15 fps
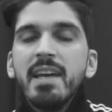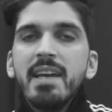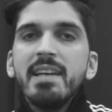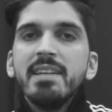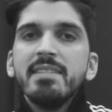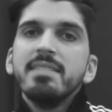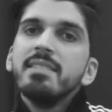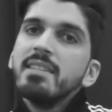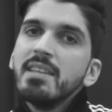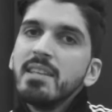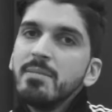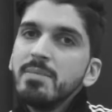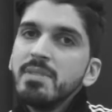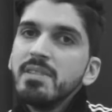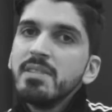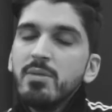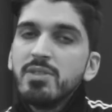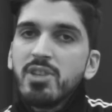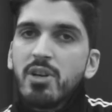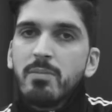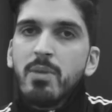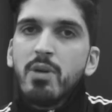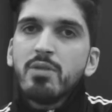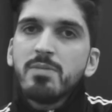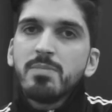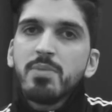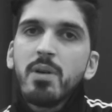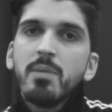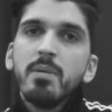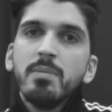8 teams which are
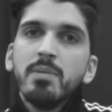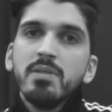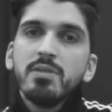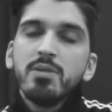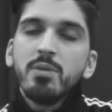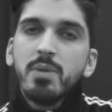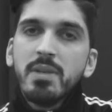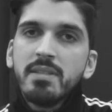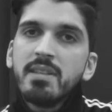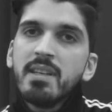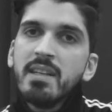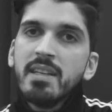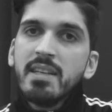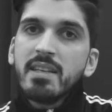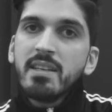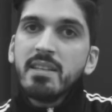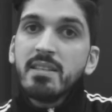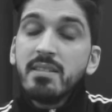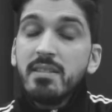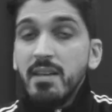most probable to win the league.